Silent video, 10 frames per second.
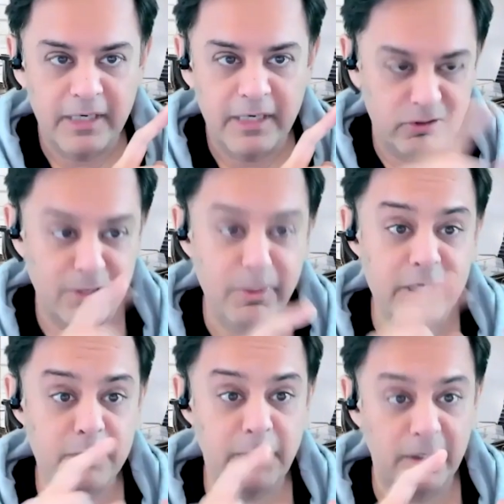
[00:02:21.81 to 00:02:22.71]
Now, some of
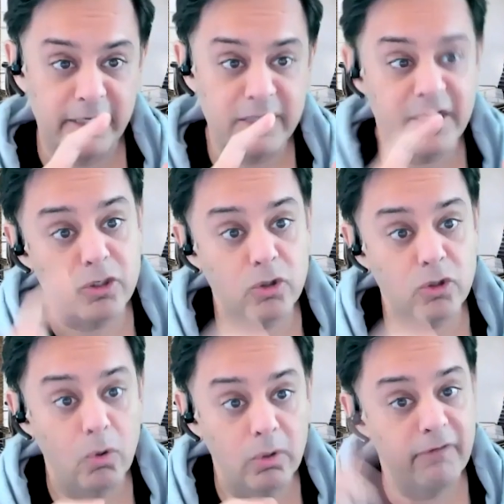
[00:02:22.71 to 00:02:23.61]
these buildings get
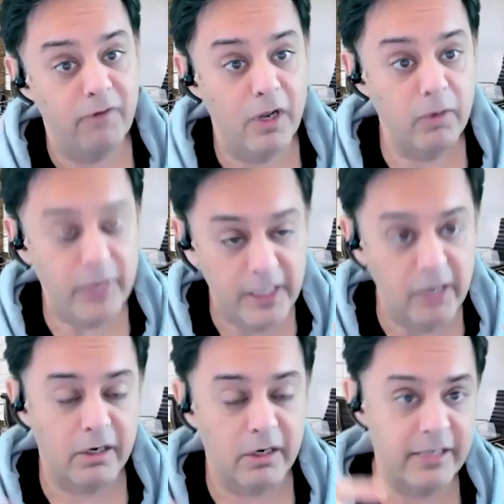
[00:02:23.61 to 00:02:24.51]
sold the following year.